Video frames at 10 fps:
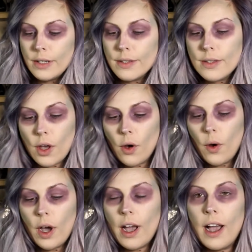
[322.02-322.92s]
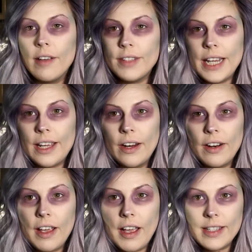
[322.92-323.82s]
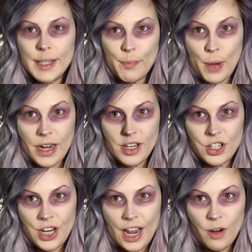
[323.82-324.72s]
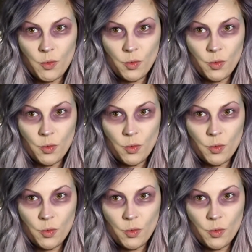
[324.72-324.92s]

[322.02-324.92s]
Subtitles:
So I've taken a sponge and